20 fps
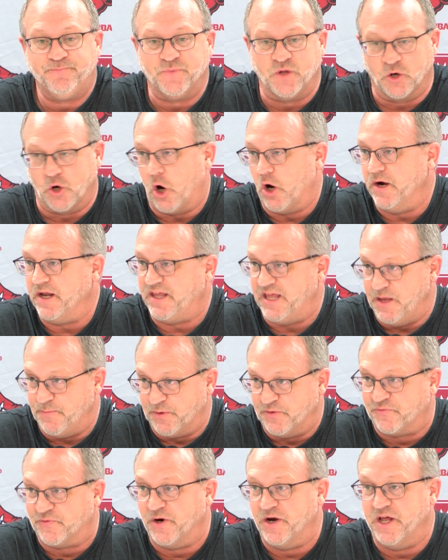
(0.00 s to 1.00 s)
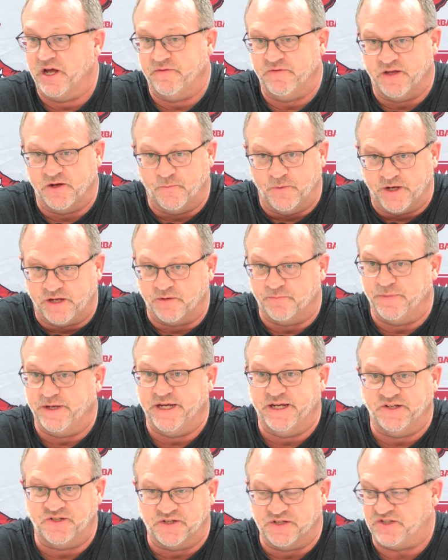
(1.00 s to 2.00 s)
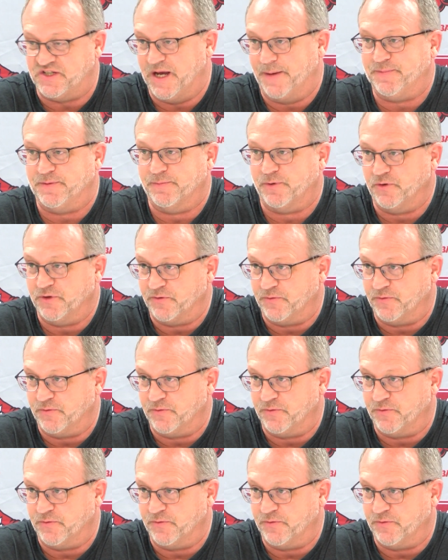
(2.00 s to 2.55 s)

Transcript: They're hard to keep in front of you. We could be susceptible